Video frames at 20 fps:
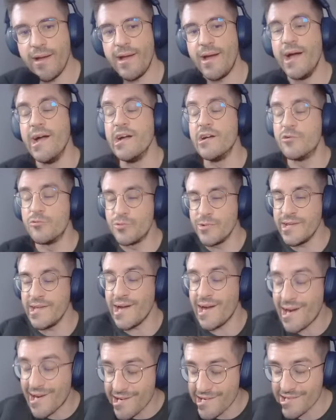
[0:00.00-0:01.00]
agree
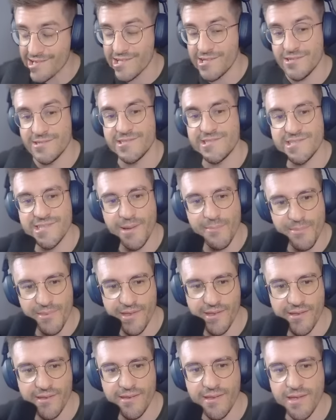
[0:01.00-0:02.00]
hardly on
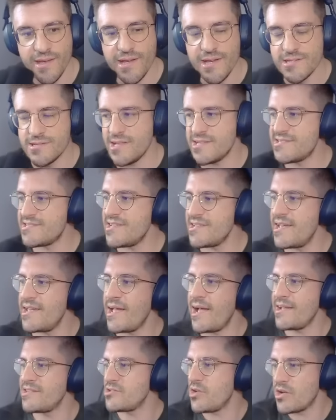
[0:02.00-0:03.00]
something, so let's say
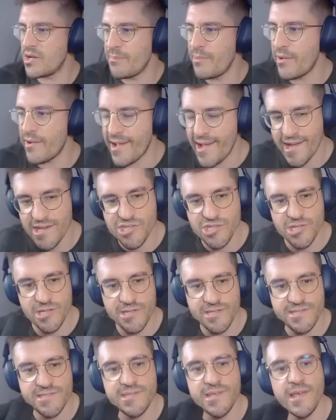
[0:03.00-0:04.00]
I talk about
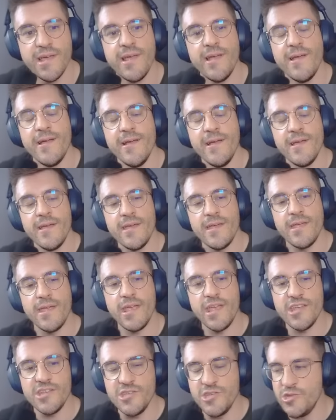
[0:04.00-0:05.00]
actions
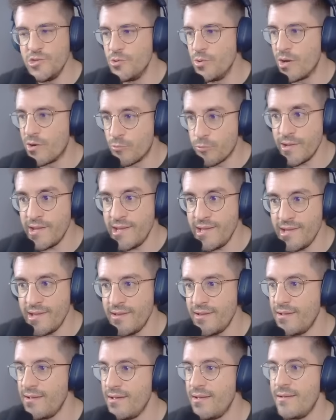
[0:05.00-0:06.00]
and you
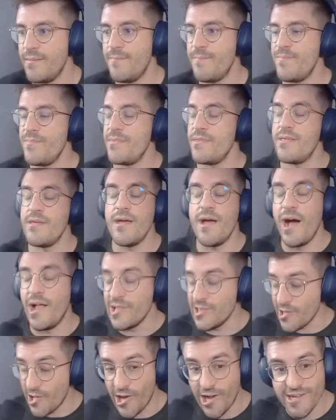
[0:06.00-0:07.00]
agree a
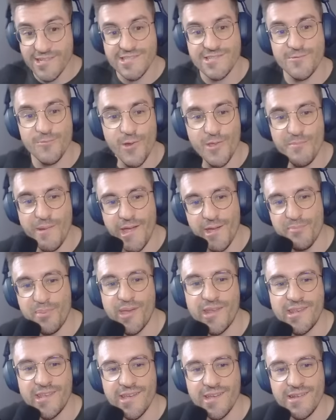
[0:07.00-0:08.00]
lot with my
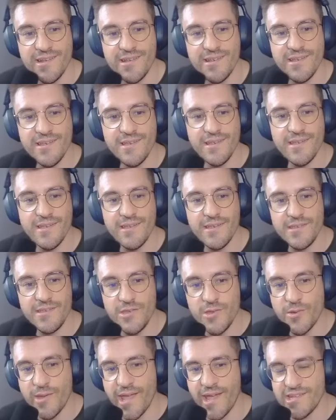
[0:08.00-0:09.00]
opinion,
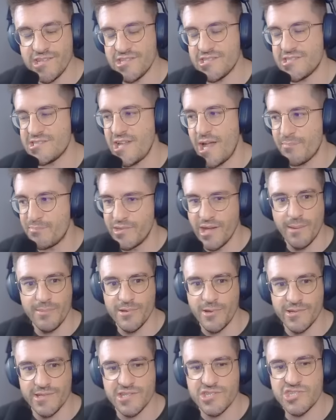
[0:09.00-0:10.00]
you can't just type
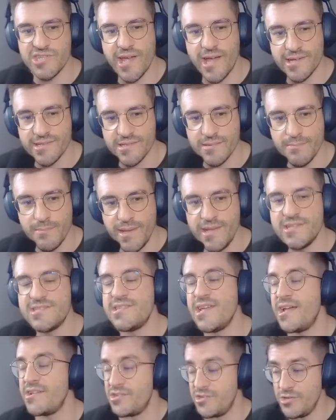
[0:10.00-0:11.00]
W on the chat. It means
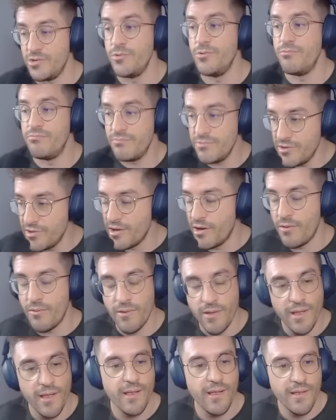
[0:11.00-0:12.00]
that you know,
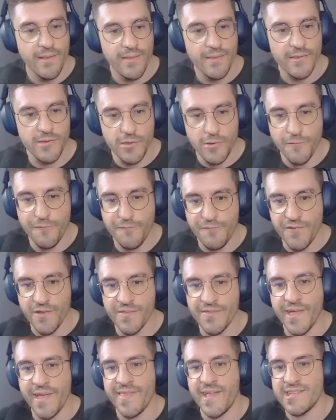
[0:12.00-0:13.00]
you feel
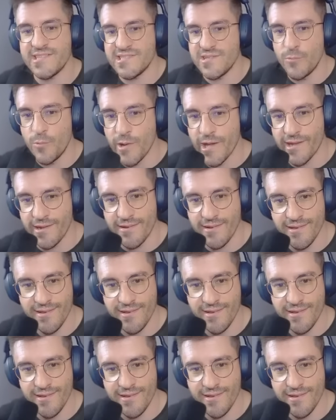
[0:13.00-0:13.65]
that that's the win.